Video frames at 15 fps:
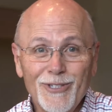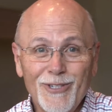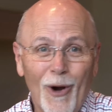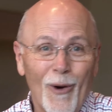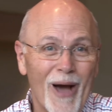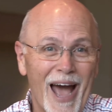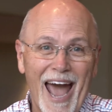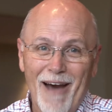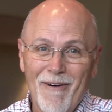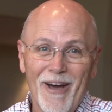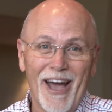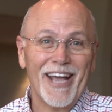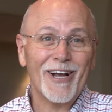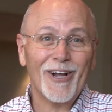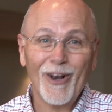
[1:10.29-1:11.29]
don't have
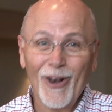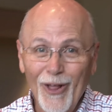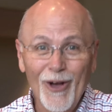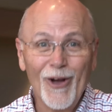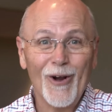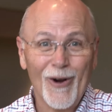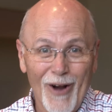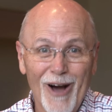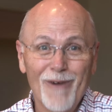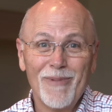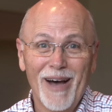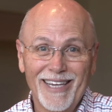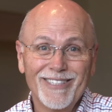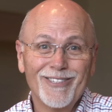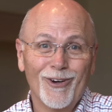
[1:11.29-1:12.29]
a clue
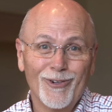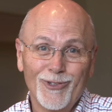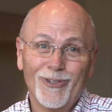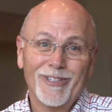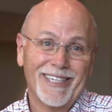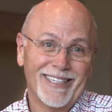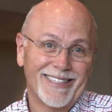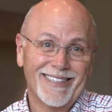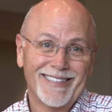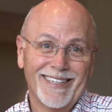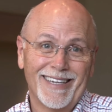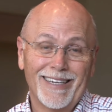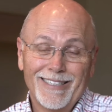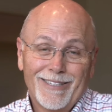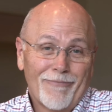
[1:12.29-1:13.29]
about social
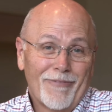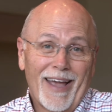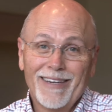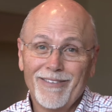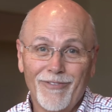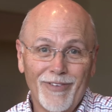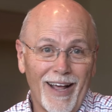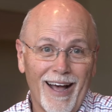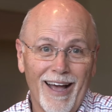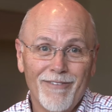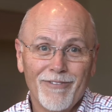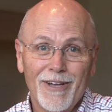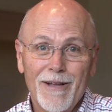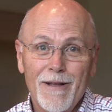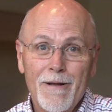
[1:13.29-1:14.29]
distancing. It's a fact of
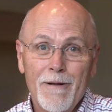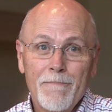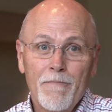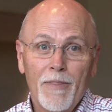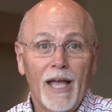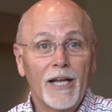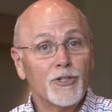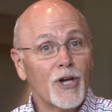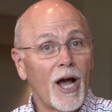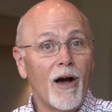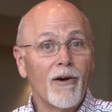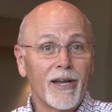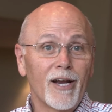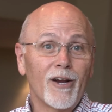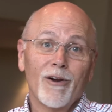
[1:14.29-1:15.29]
life. And
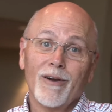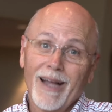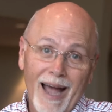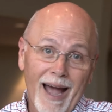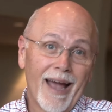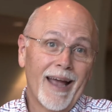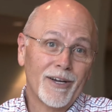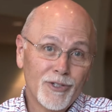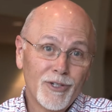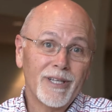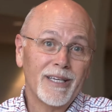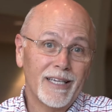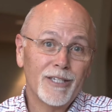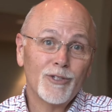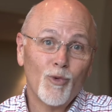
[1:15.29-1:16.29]
childcare
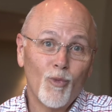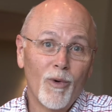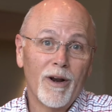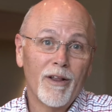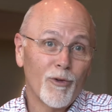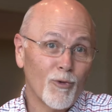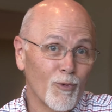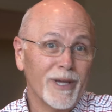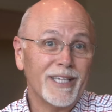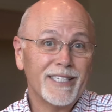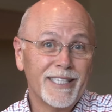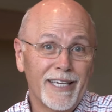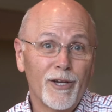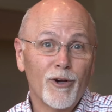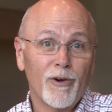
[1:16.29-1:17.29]
actually is one of the
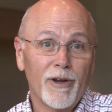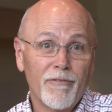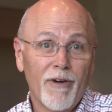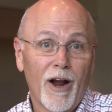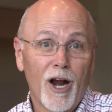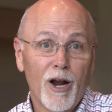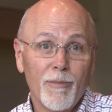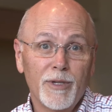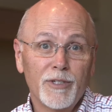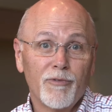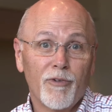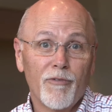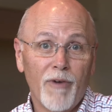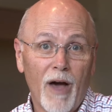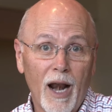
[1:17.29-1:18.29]
riskier environments
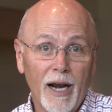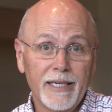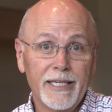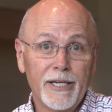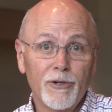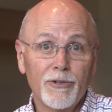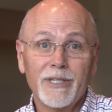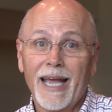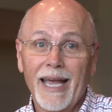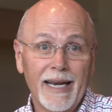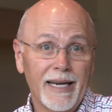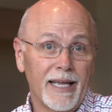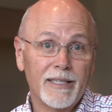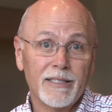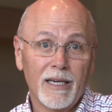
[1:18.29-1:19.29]
for volunteers
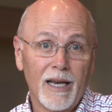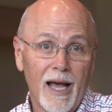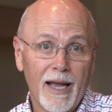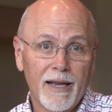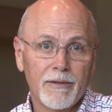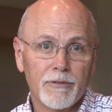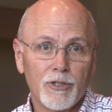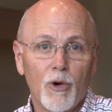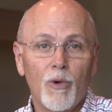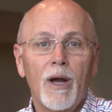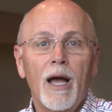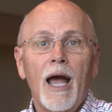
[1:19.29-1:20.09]
and kids alike. So